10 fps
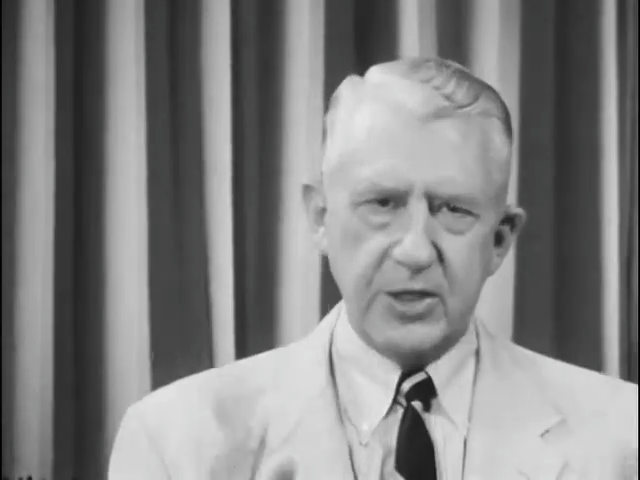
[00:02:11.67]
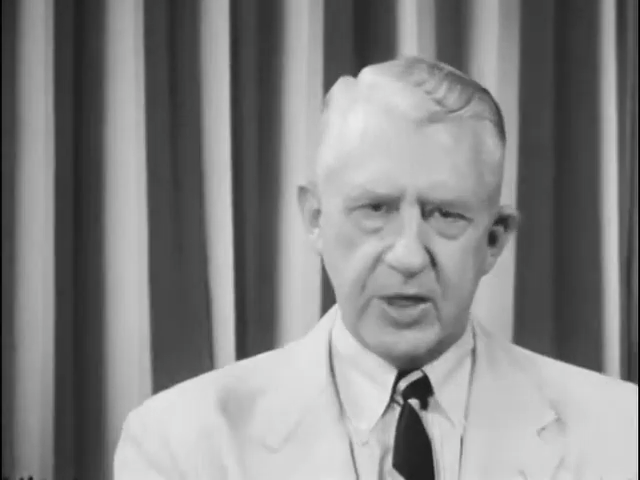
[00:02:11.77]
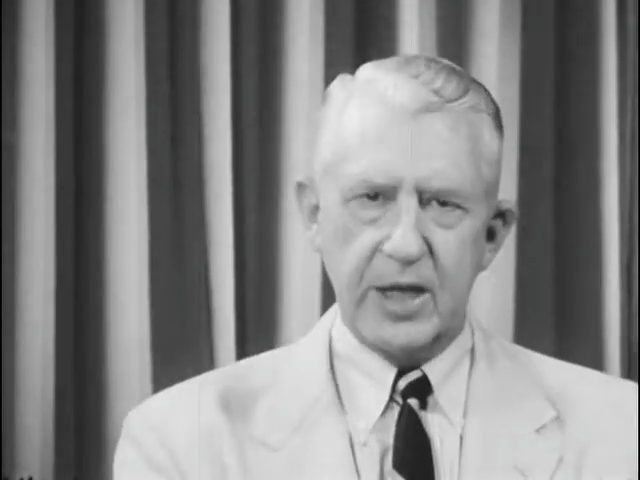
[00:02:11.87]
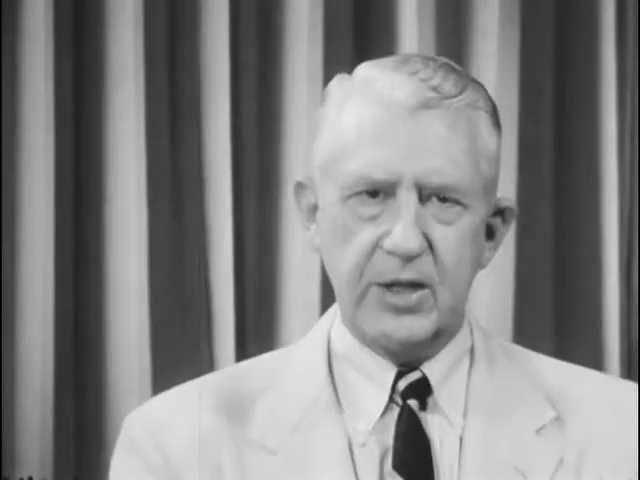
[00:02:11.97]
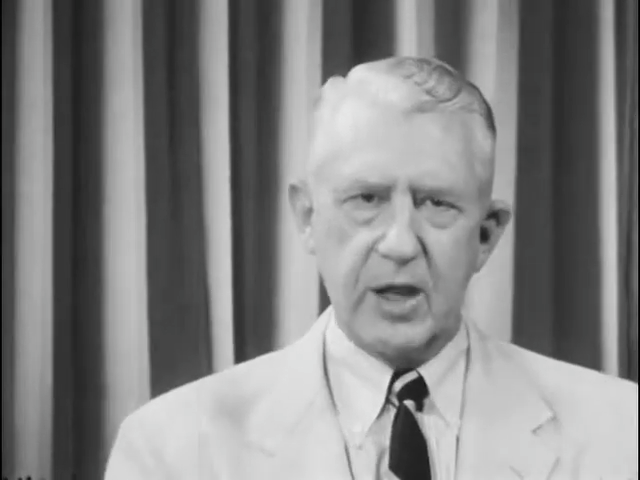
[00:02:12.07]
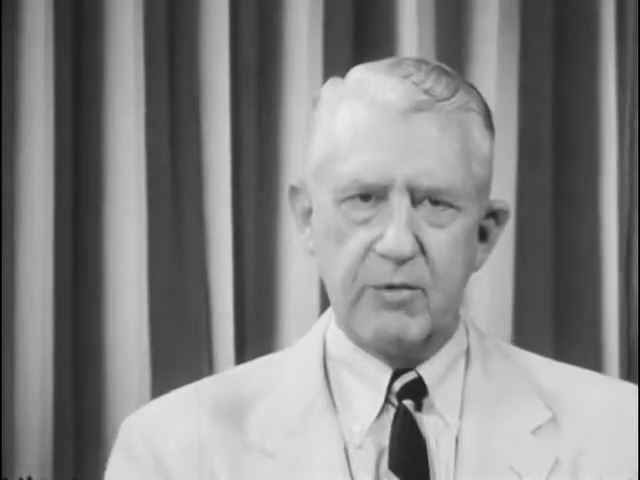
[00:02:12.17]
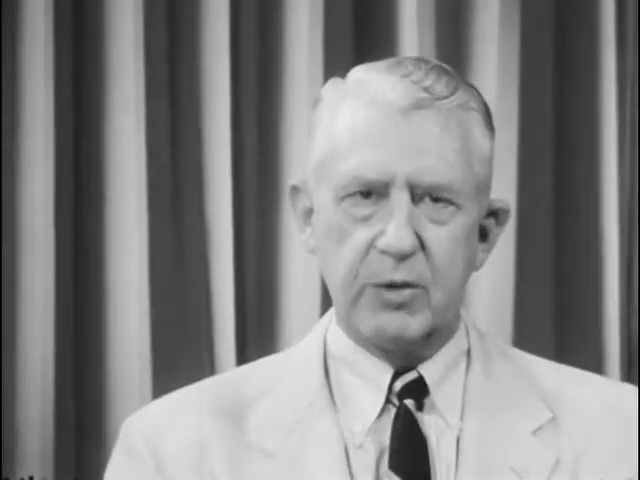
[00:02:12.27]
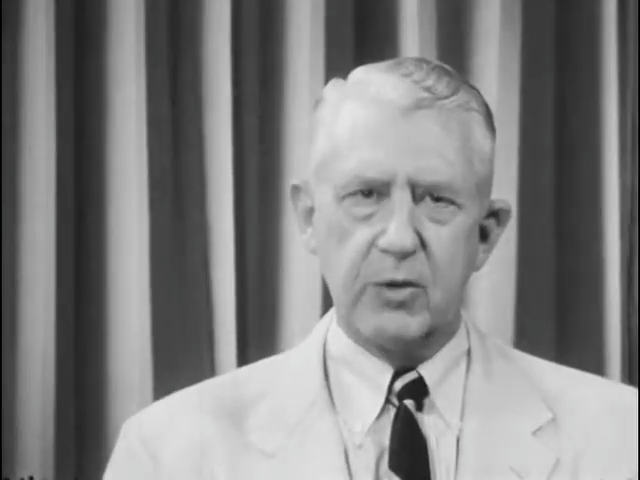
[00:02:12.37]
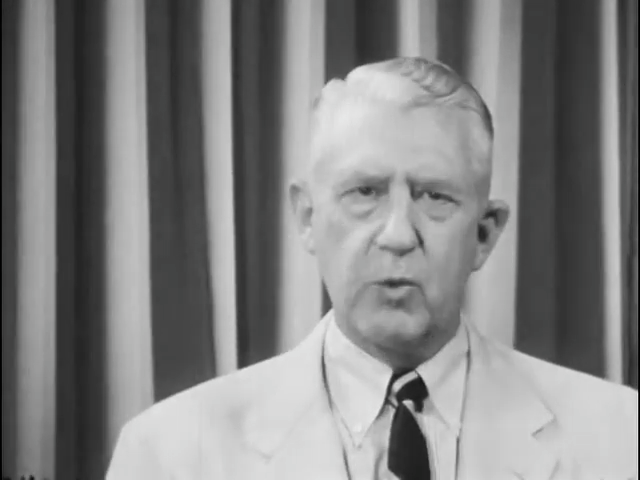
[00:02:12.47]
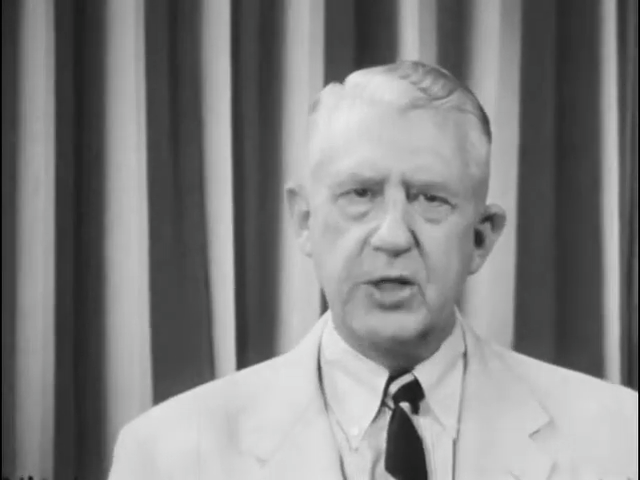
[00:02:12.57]
state
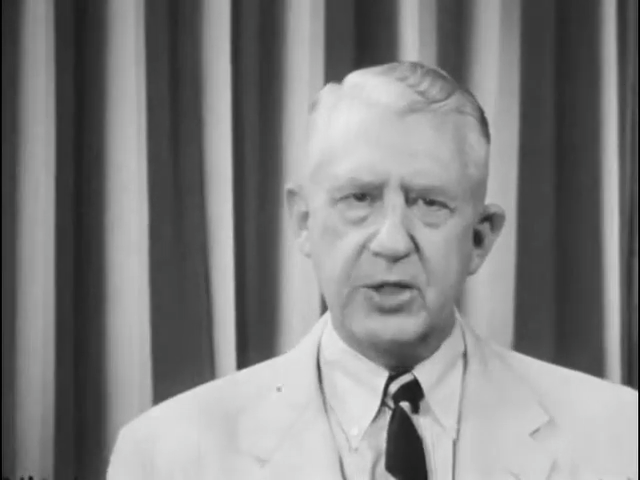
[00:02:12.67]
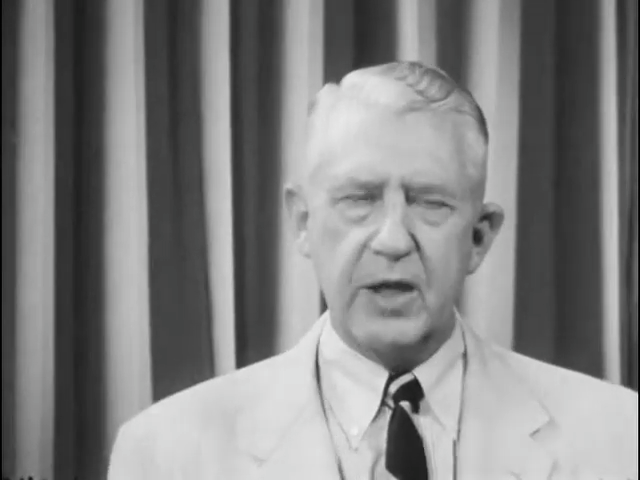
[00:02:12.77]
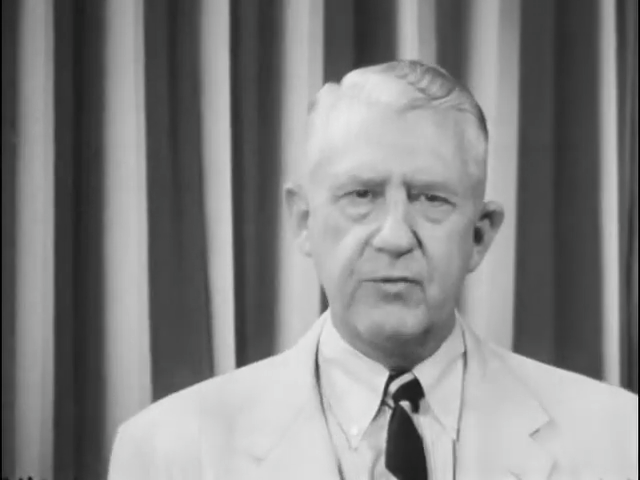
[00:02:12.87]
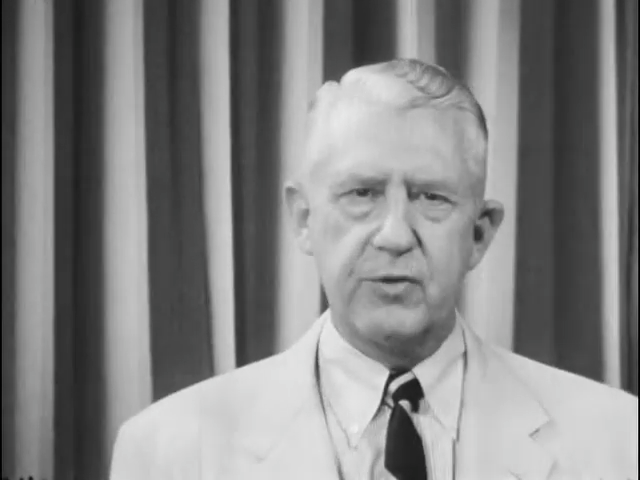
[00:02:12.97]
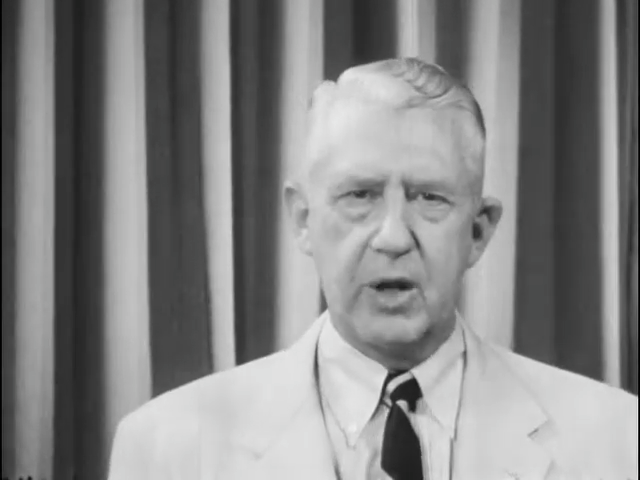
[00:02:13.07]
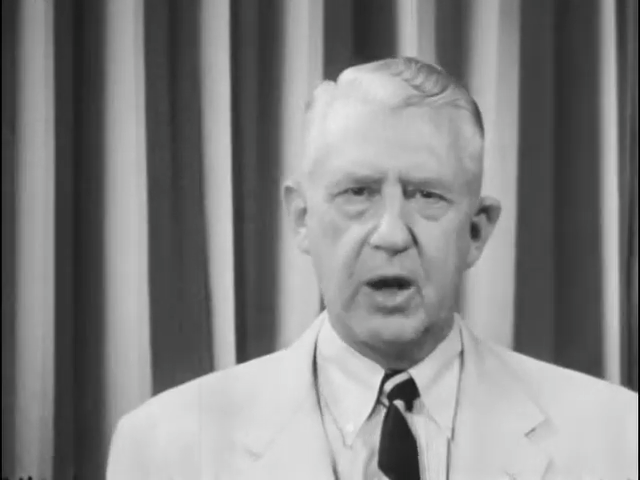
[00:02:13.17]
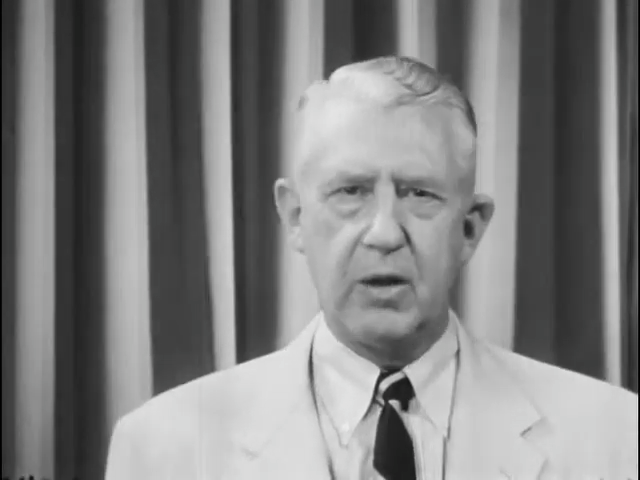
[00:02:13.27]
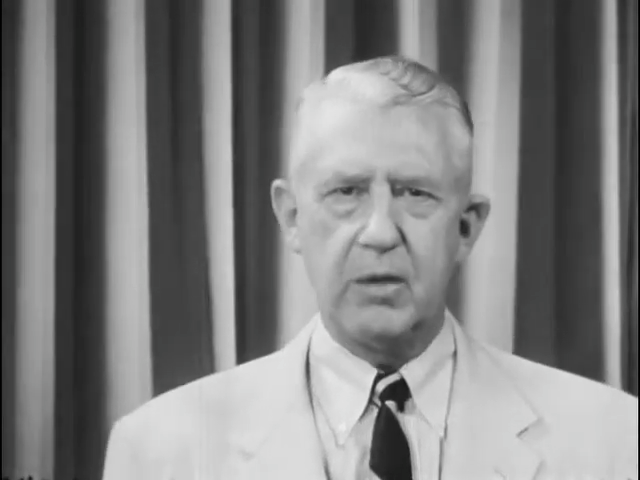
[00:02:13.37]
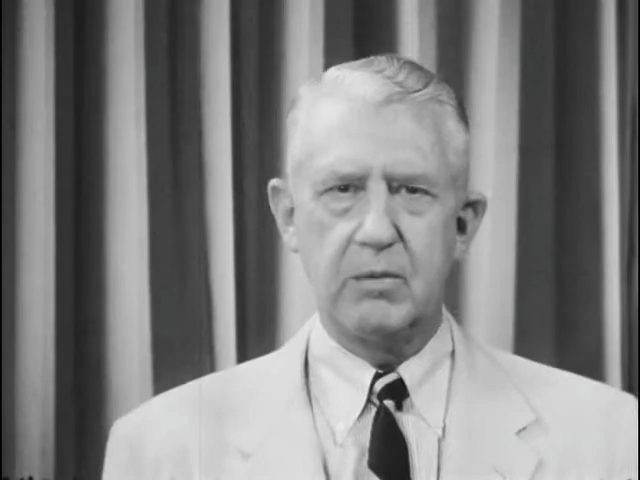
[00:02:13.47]
government once and for all.